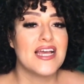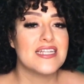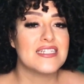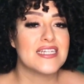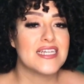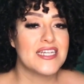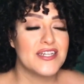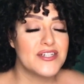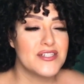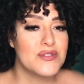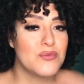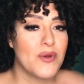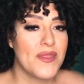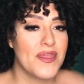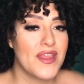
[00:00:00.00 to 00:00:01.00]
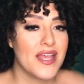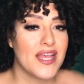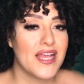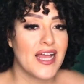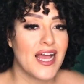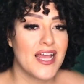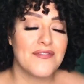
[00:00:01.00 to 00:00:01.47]
here's one
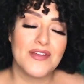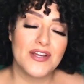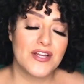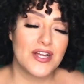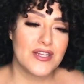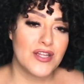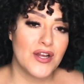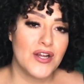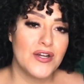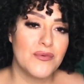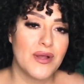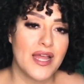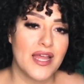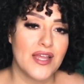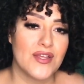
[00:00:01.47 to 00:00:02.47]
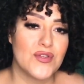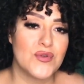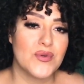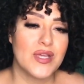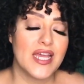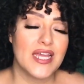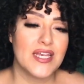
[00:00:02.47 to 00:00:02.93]
thing I figured out the hard way. You
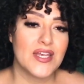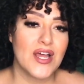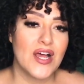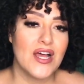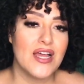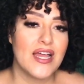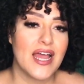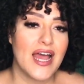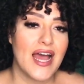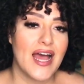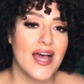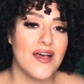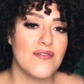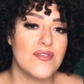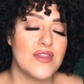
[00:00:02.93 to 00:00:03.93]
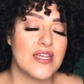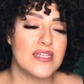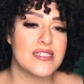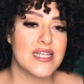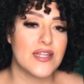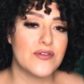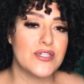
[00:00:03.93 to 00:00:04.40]
cannot have the
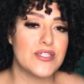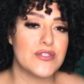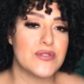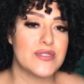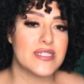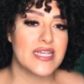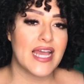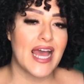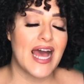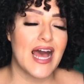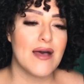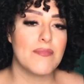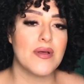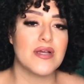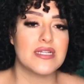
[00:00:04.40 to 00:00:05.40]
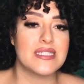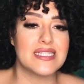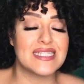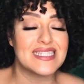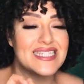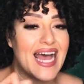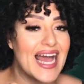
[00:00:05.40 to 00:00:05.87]
celery juice cap
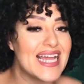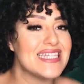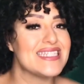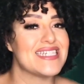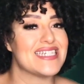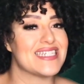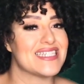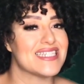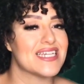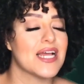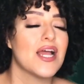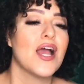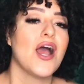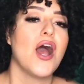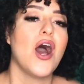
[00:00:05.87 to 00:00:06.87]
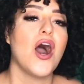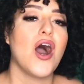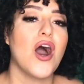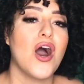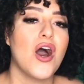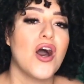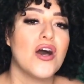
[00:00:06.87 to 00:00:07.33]
tightened
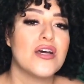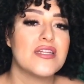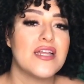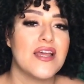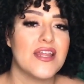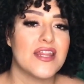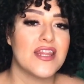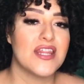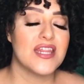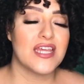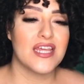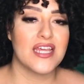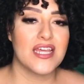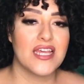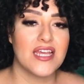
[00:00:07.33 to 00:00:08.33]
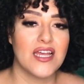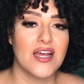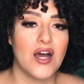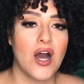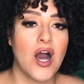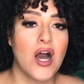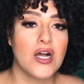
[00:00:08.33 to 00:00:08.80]
on the
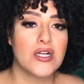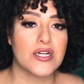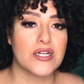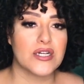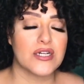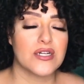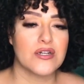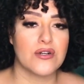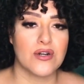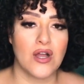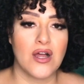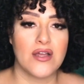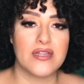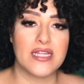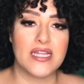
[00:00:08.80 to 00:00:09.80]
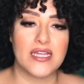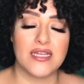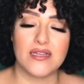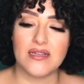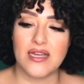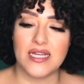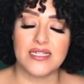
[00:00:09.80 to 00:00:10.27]
auger or on
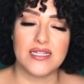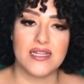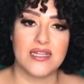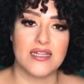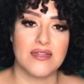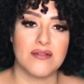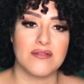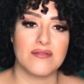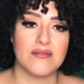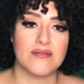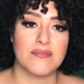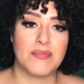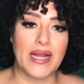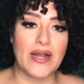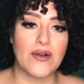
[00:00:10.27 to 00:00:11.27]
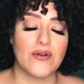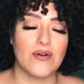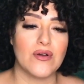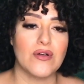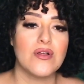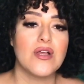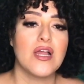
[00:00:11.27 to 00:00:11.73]
the end of the
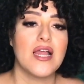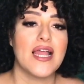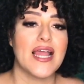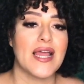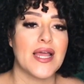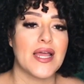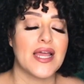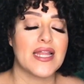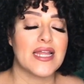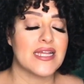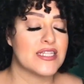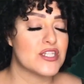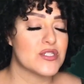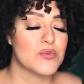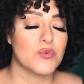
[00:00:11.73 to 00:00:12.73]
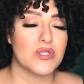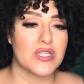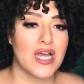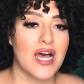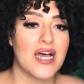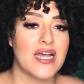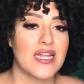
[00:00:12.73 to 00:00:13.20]
barrel. It just will
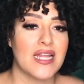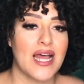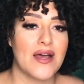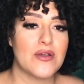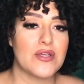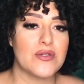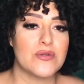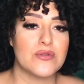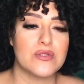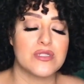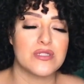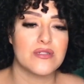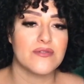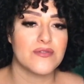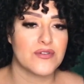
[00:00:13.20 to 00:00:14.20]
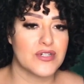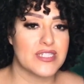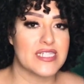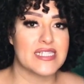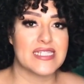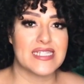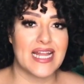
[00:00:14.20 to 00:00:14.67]
not allow you for it
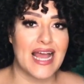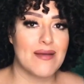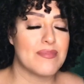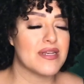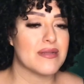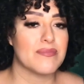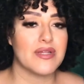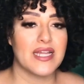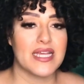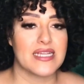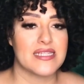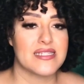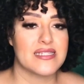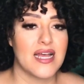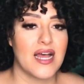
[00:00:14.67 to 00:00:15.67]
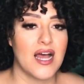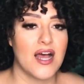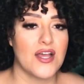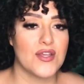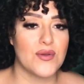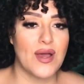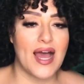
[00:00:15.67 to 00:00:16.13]
to snap into place.
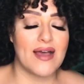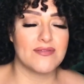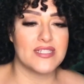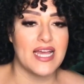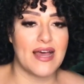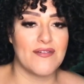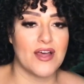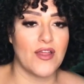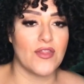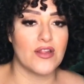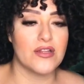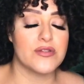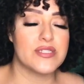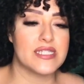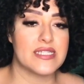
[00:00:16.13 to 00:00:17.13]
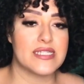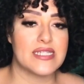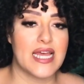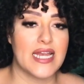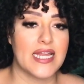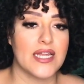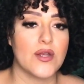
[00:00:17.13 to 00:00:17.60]
You have to have it on the loosest
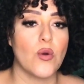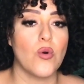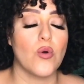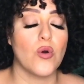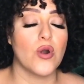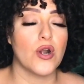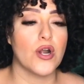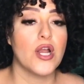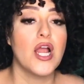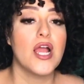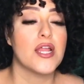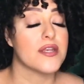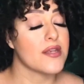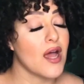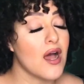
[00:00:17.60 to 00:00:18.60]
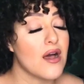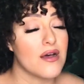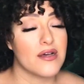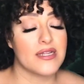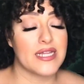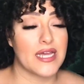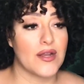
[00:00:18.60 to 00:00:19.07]
setting or not
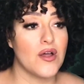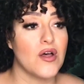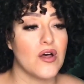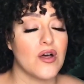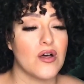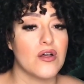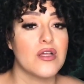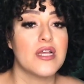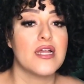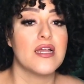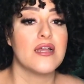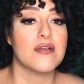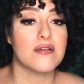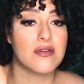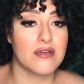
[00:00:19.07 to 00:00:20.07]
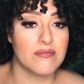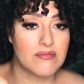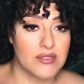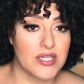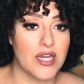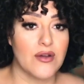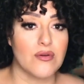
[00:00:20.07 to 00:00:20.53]
on at all,
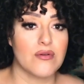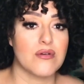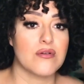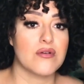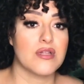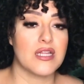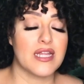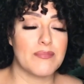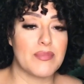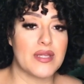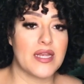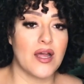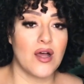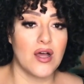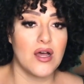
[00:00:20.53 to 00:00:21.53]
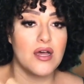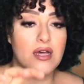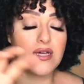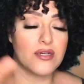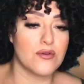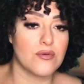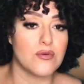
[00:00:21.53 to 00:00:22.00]
you know, clip it
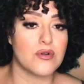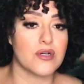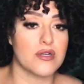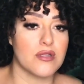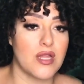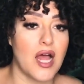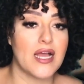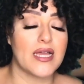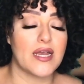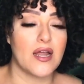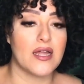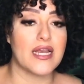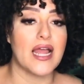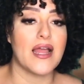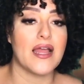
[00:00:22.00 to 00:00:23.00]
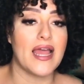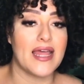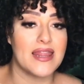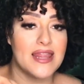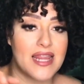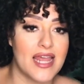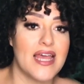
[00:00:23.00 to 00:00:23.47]
on or lock it on
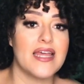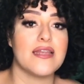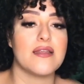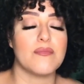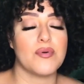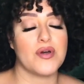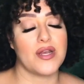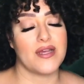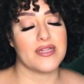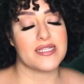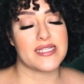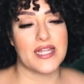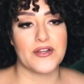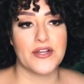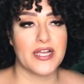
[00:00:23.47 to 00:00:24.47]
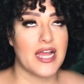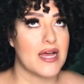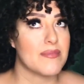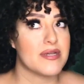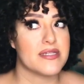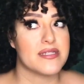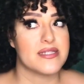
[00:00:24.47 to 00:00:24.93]
and then put on the celery
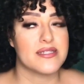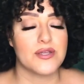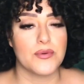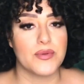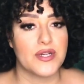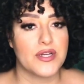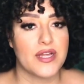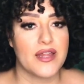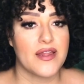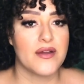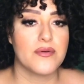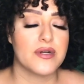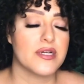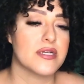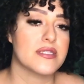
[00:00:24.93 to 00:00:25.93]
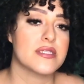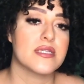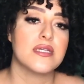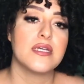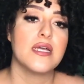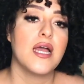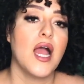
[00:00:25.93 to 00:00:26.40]
cap. It's so weird how that works.
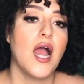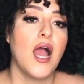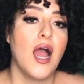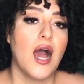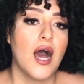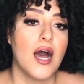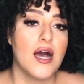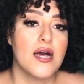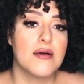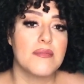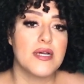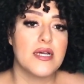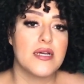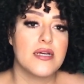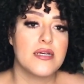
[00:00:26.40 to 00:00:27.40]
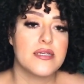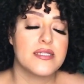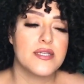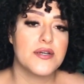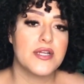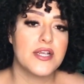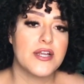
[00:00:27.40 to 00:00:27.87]

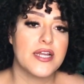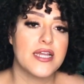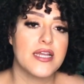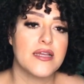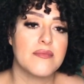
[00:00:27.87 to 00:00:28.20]
So here I am.